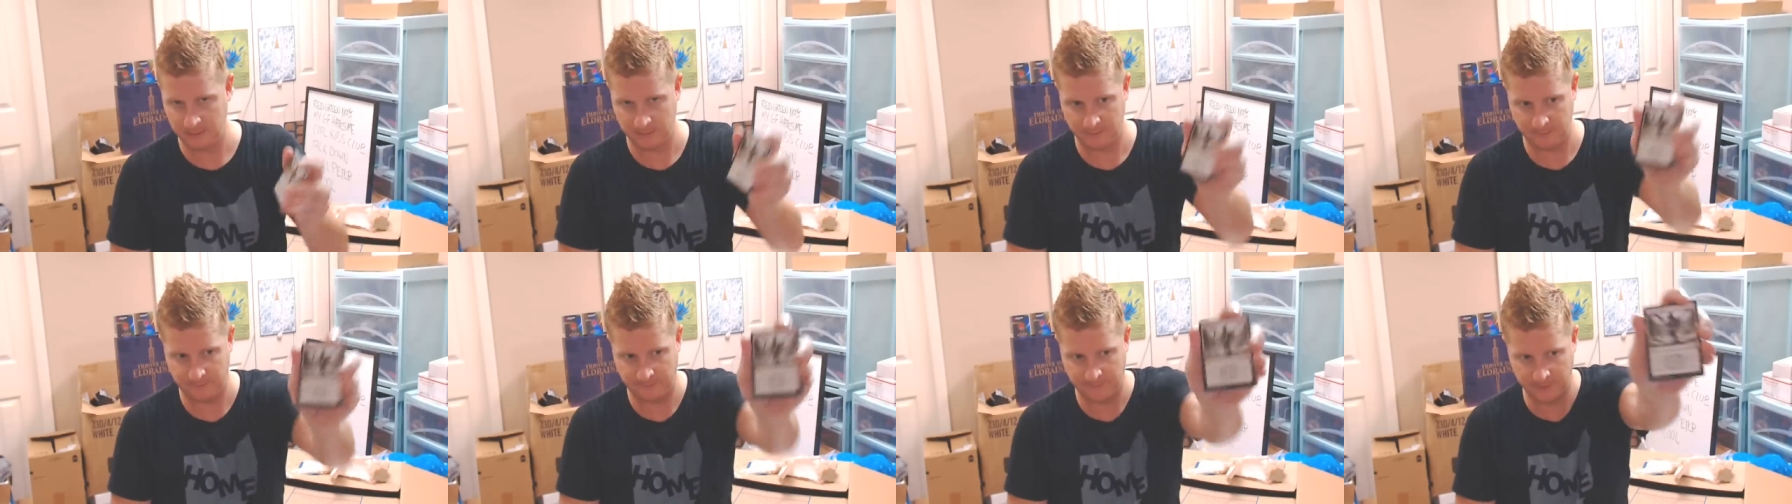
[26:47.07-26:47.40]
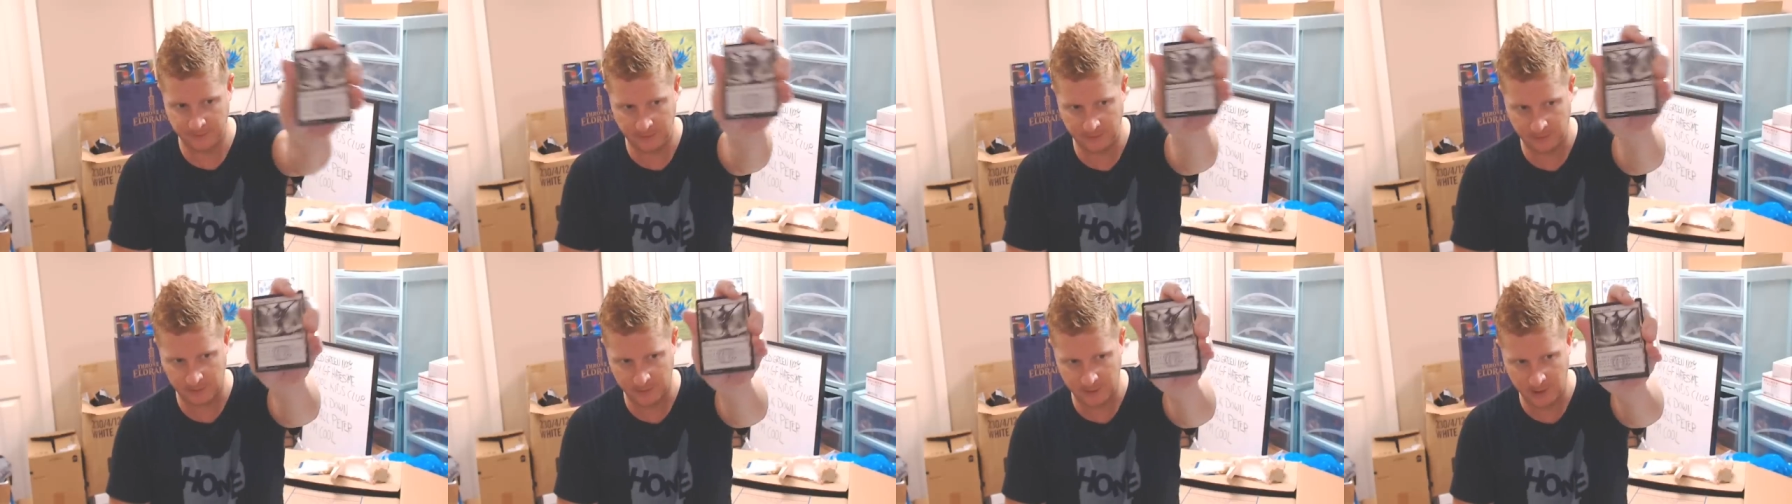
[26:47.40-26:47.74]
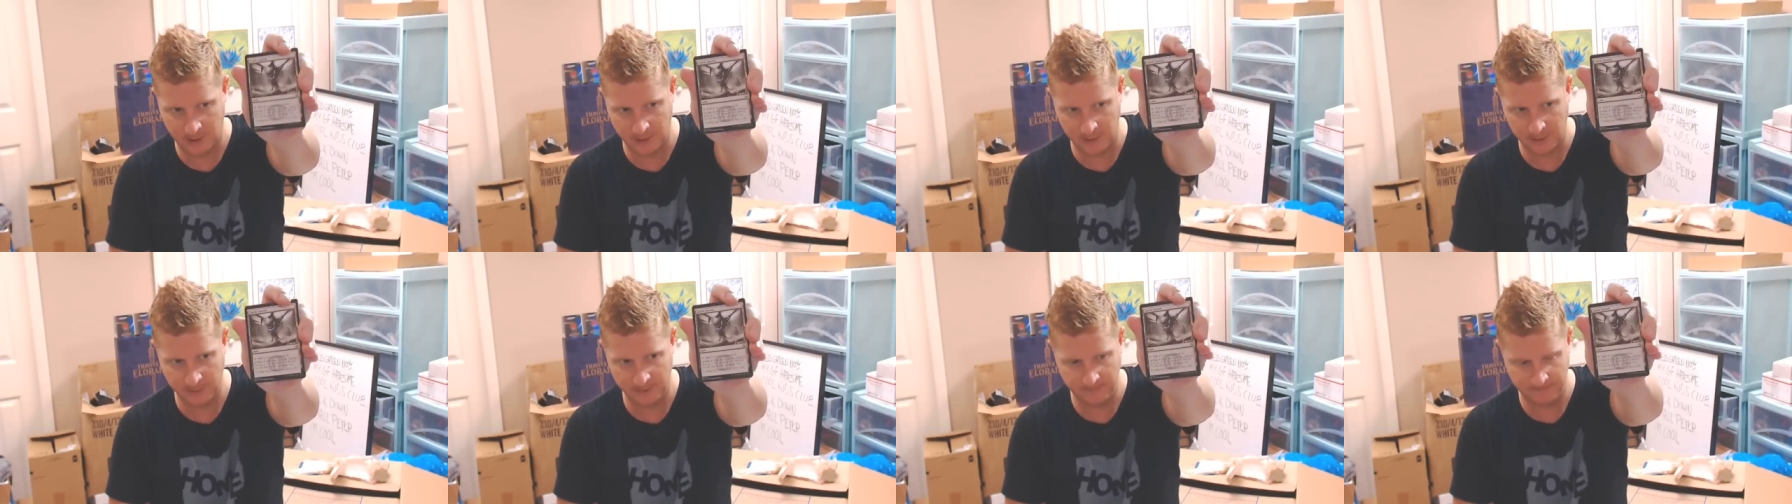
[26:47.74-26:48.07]
Fun little
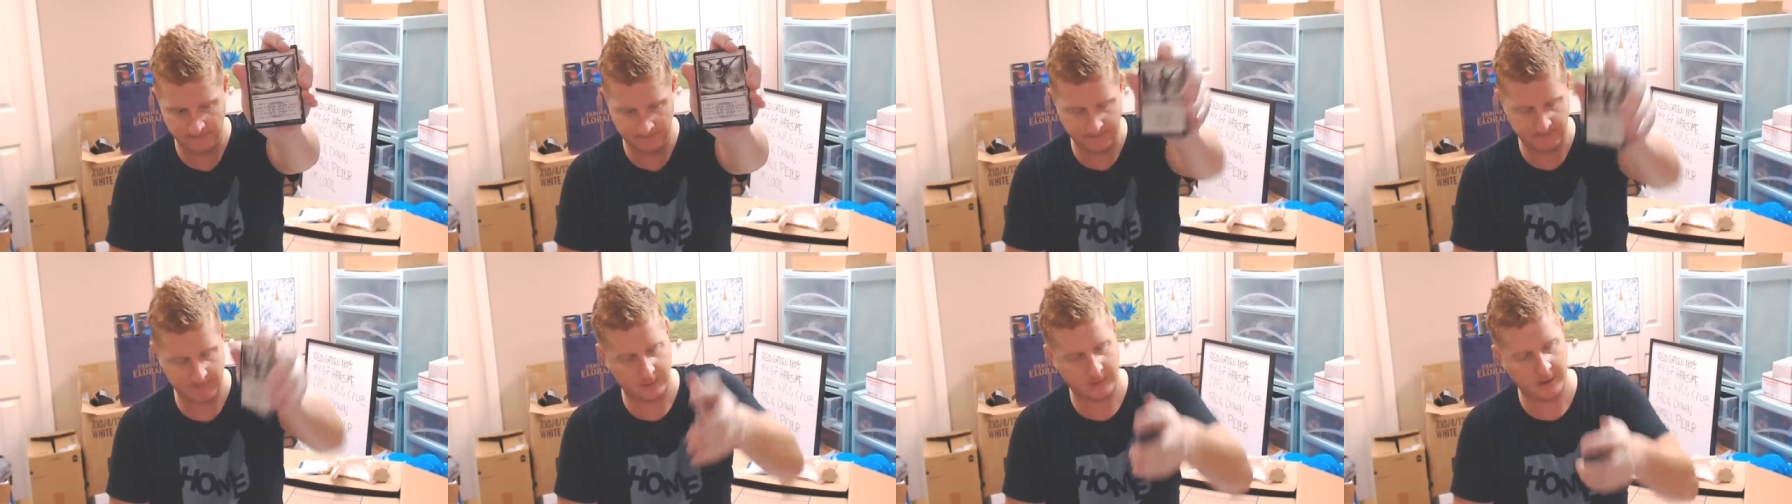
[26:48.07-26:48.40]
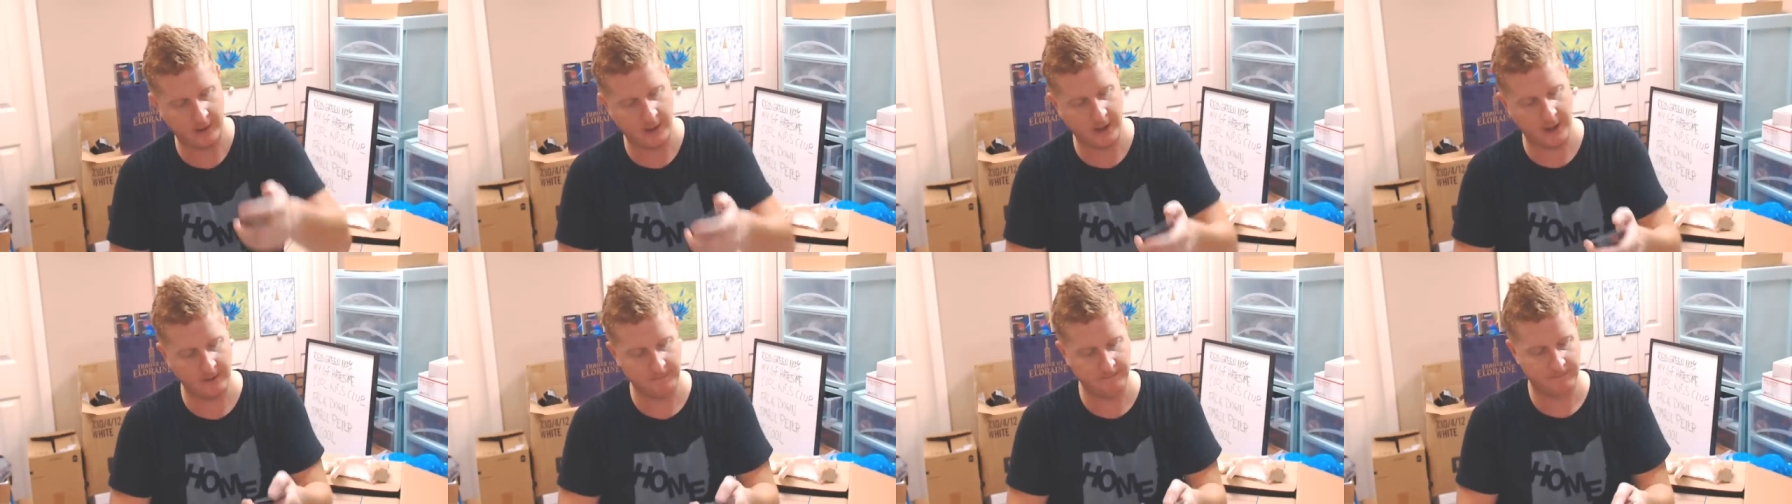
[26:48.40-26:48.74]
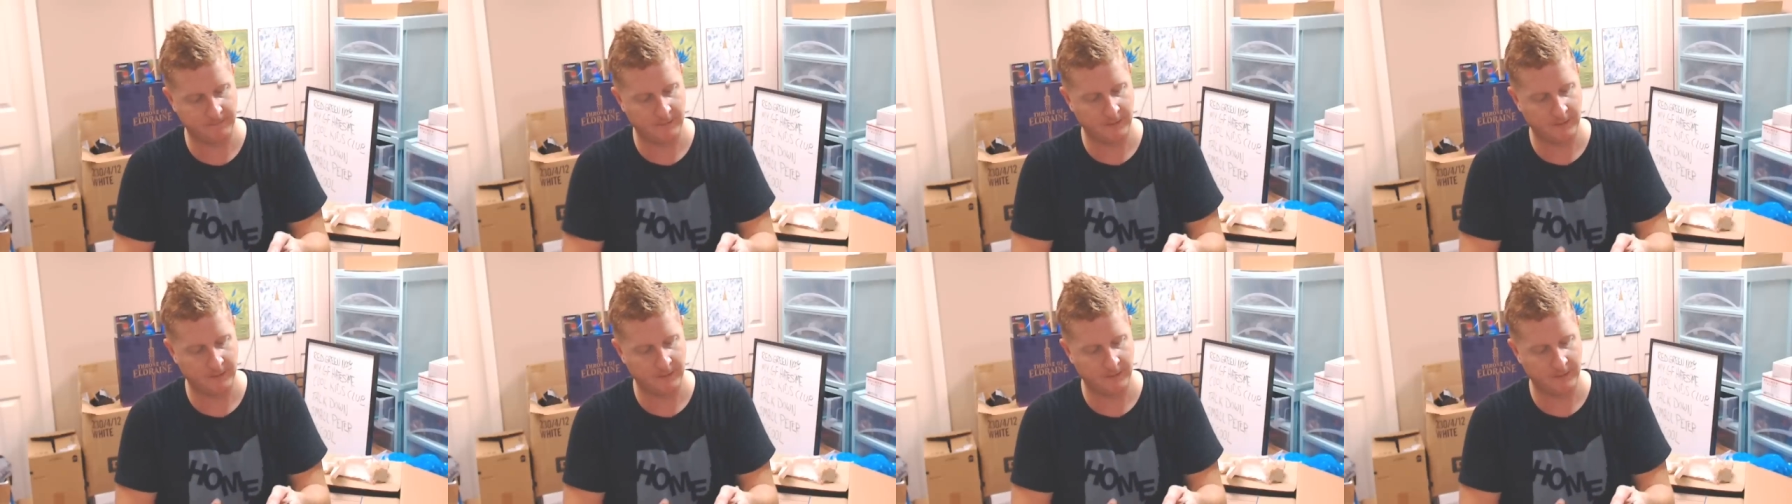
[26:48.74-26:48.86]
card. Okay.